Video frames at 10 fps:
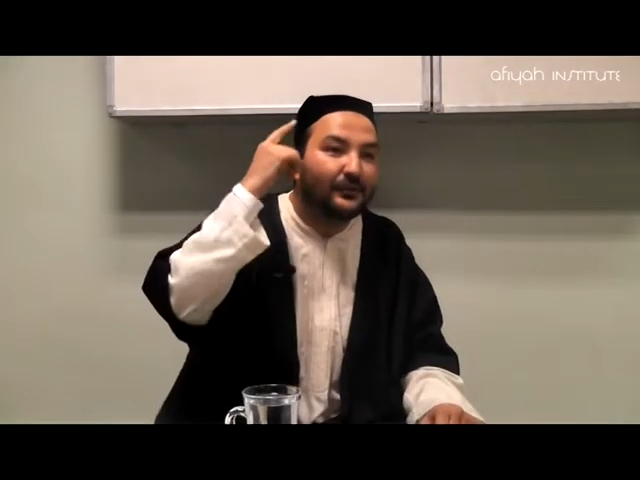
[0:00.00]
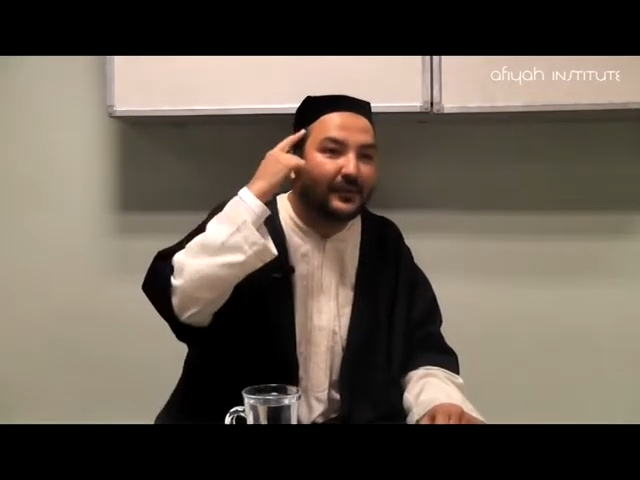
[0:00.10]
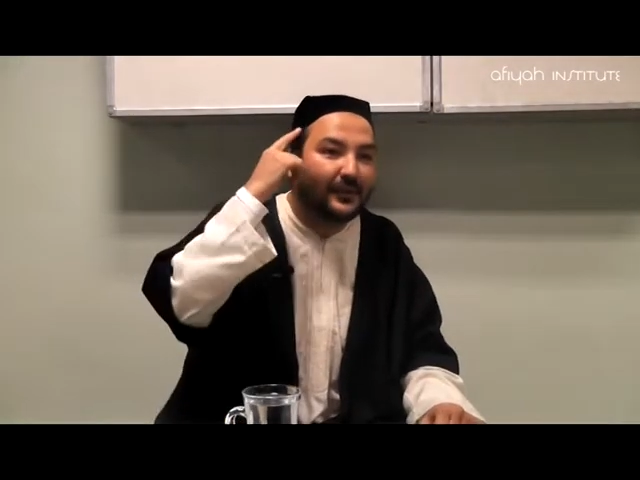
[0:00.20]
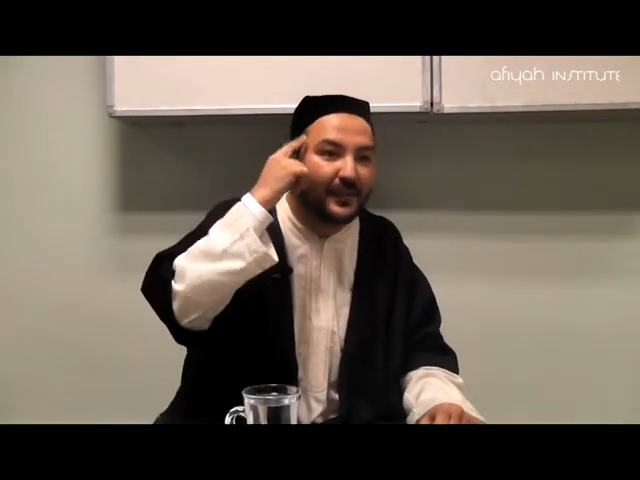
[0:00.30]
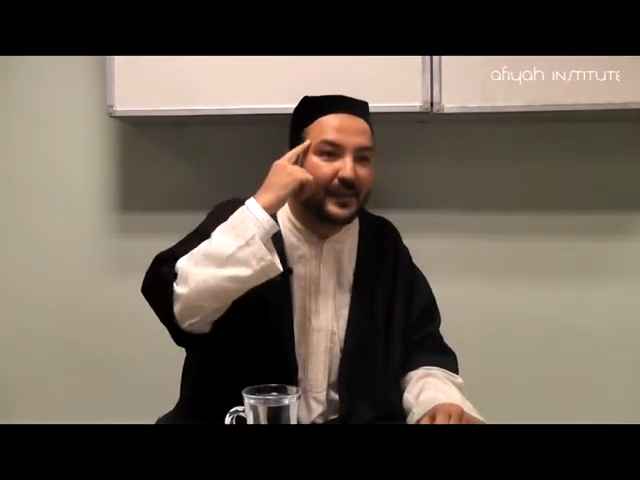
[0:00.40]

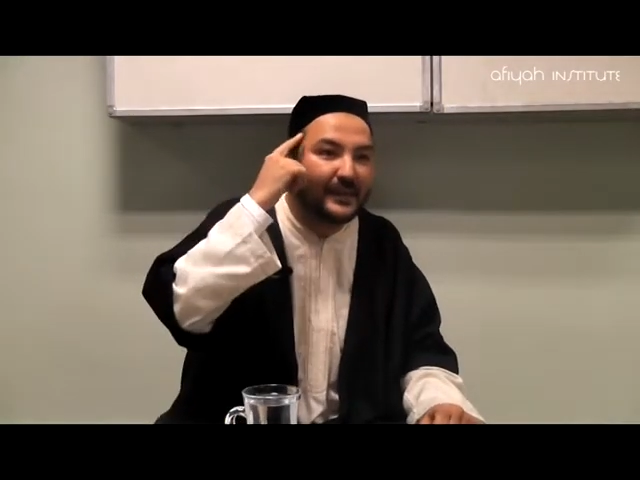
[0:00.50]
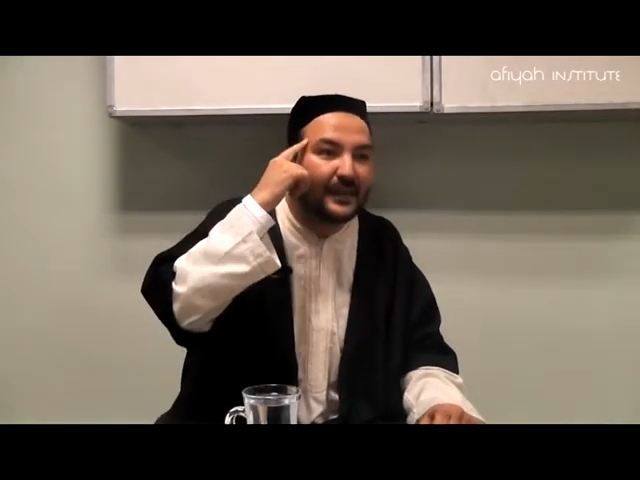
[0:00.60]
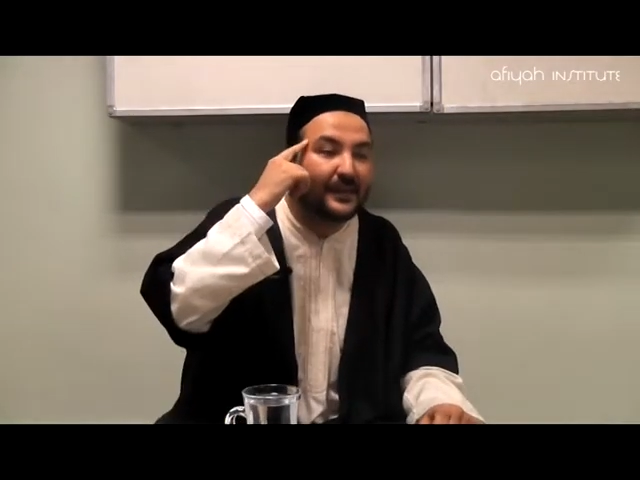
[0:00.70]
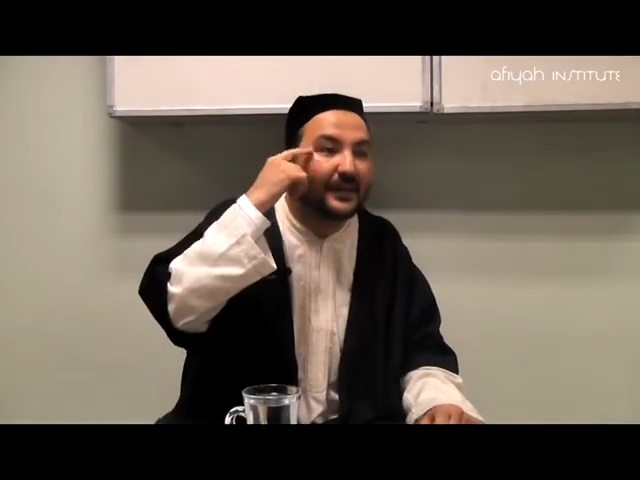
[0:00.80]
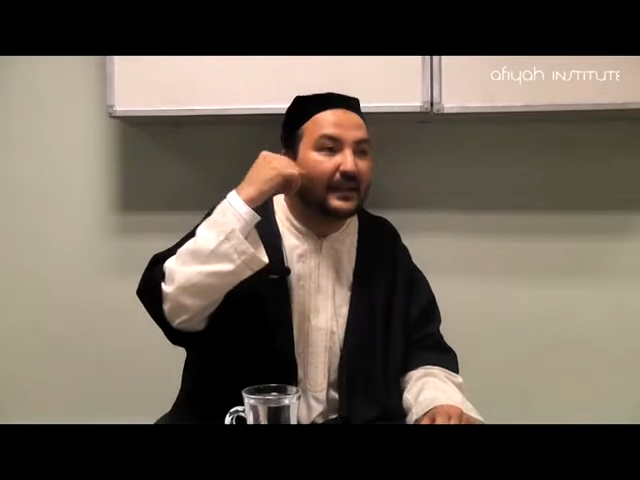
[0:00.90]
thinking
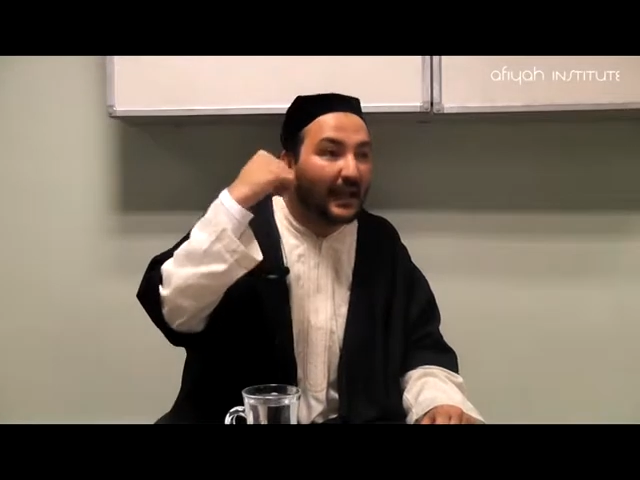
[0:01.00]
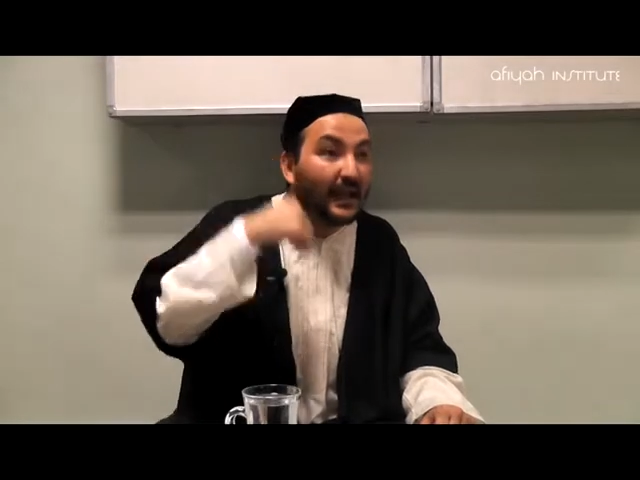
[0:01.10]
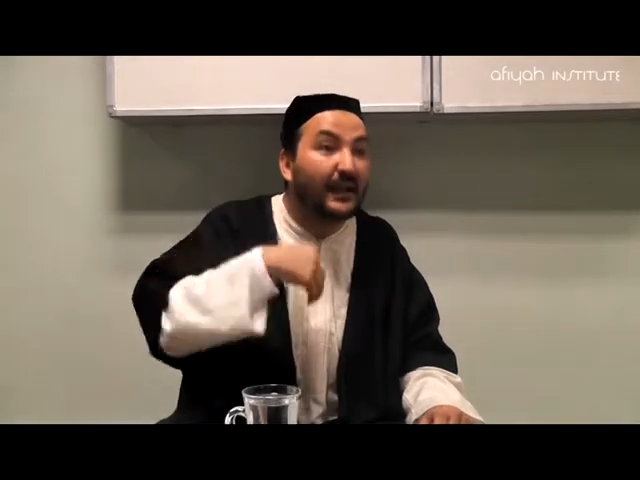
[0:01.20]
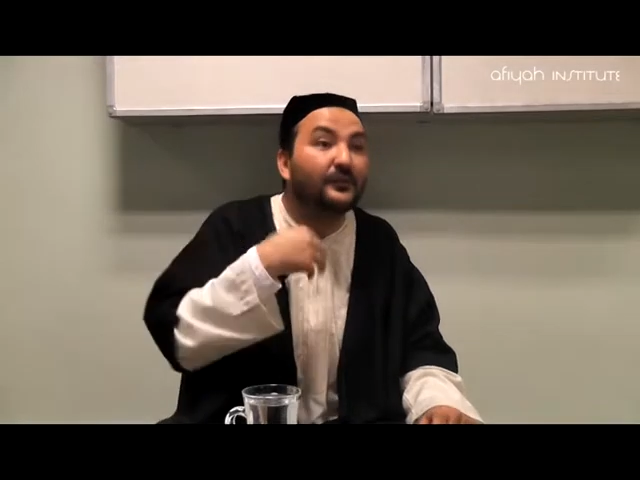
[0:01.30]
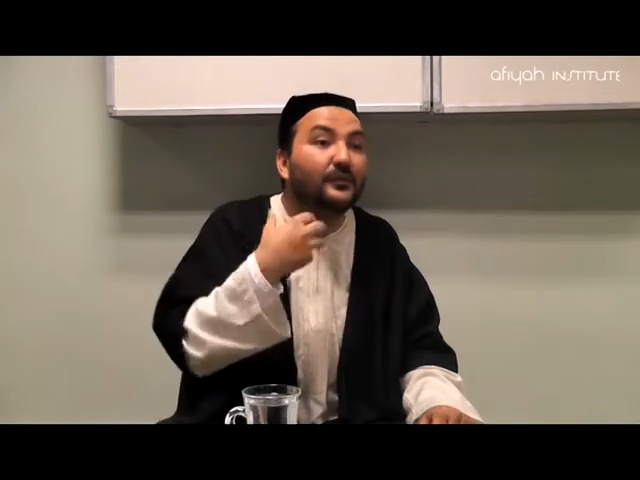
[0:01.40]
that I
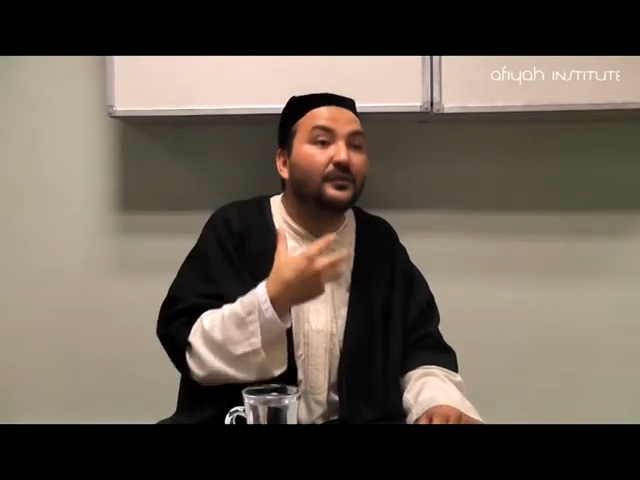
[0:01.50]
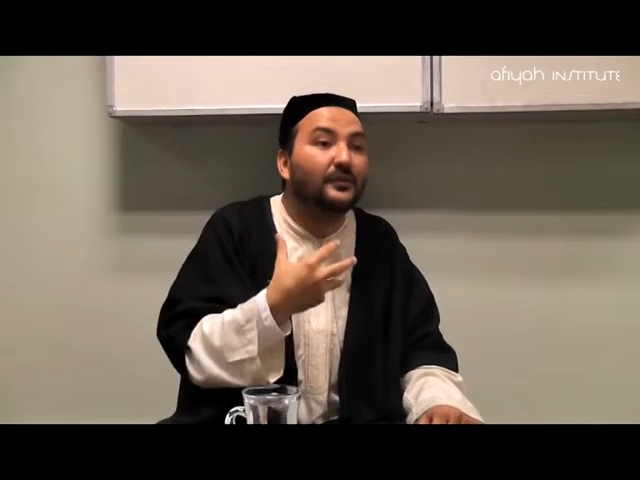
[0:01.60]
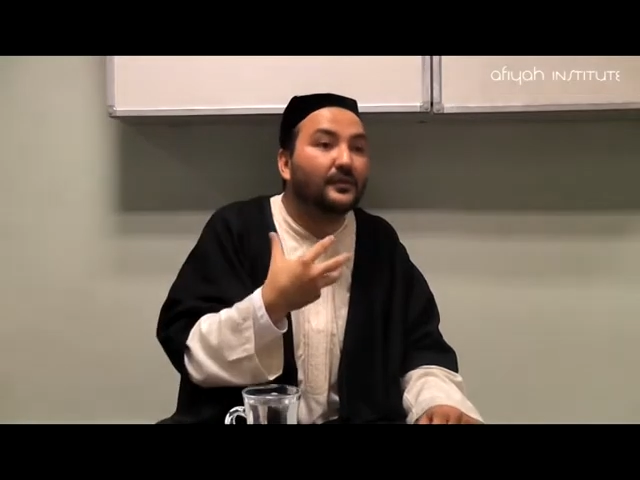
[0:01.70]
have to